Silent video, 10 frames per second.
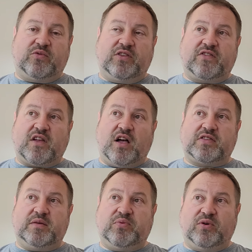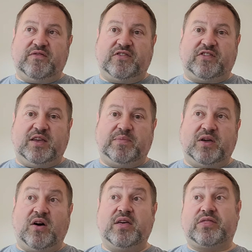with a starting point for
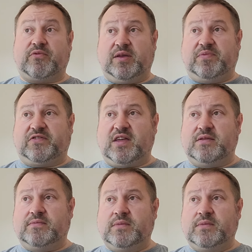CPI at 3%.